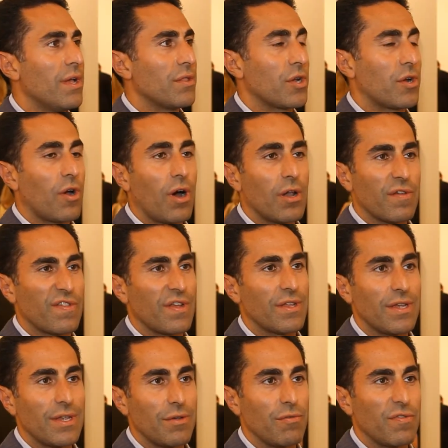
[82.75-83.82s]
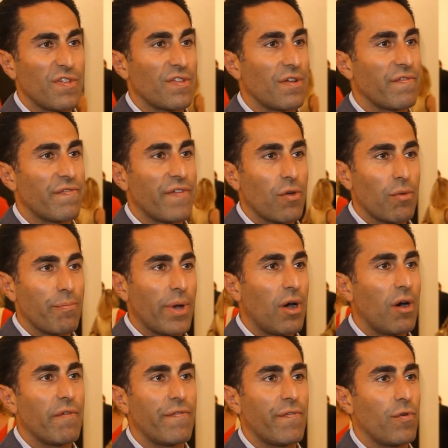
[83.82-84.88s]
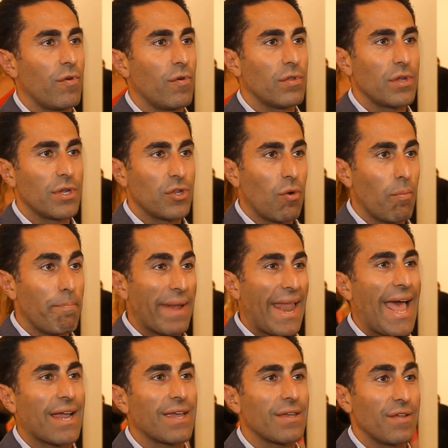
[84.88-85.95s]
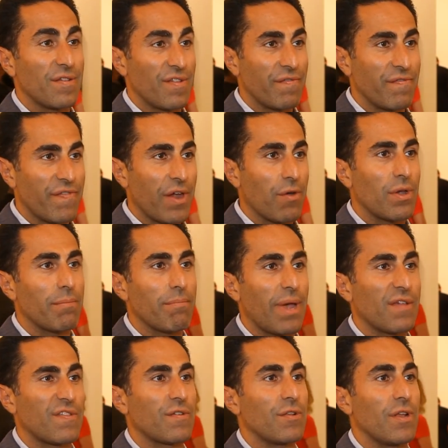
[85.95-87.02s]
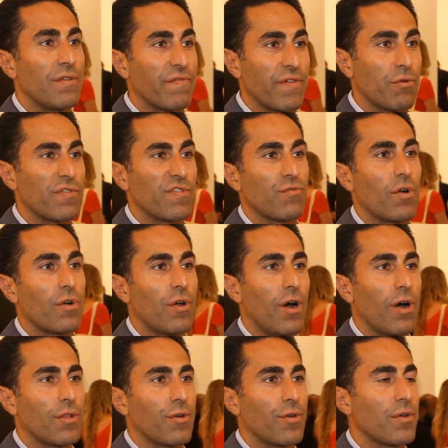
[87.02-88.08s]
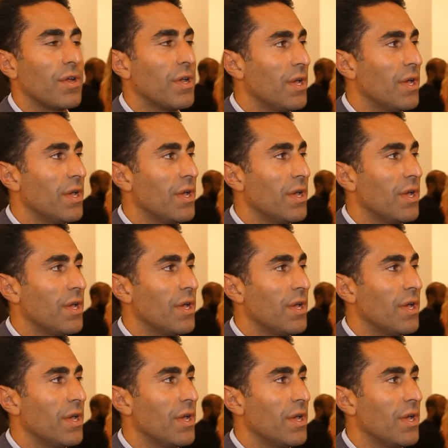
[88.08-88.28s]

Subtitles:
The colors that he uses are very powerful. Black is a very masculine, very strong color.